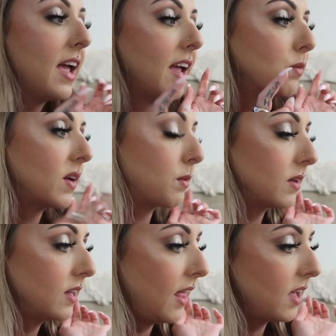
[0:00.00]
And what I
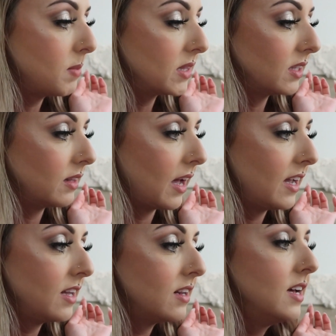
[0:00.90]
really like about the
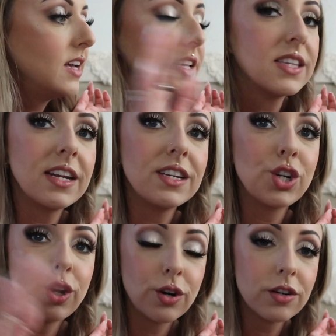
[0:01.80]
light is that it
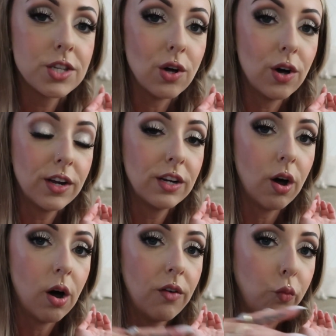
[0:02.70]
turns on and
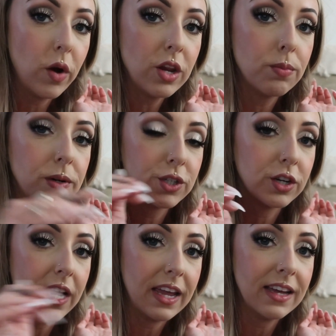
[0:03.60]
off when you put
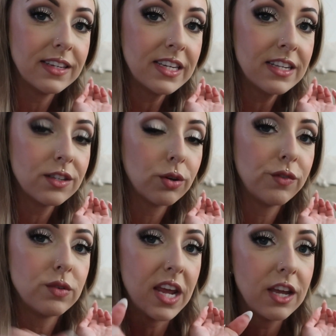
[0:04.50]
your hand in. So if
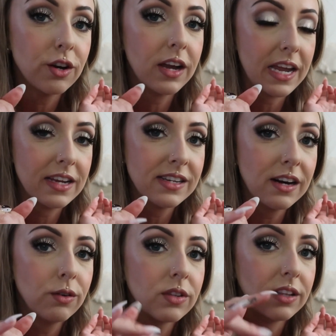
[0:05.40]
you take your hand
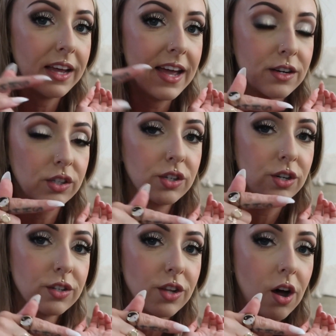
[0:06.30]
out, the light actually
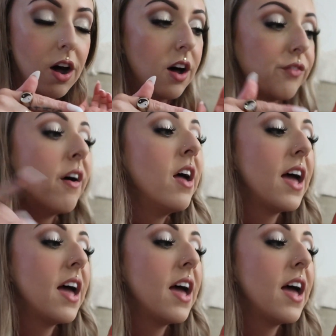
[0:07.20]
turns off.